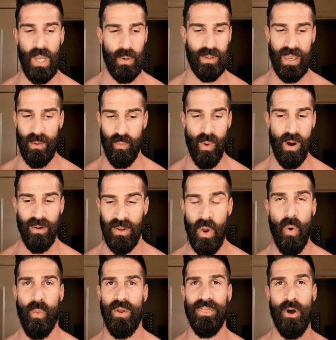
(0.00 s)
Okay,
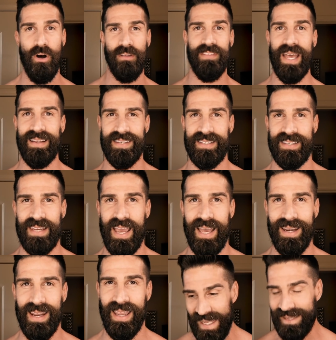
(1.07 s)
well, with all of that
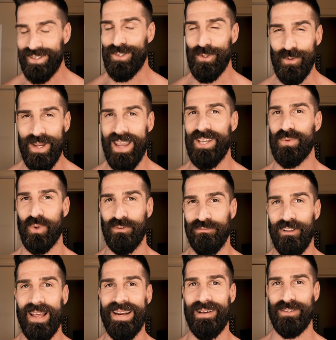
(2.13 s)
said, in 2 days we're
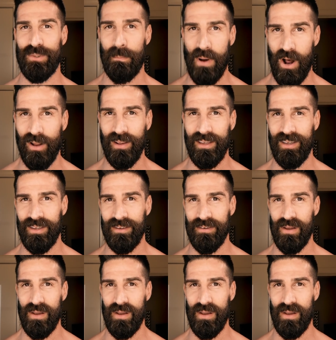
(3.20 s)
flying out to Bali.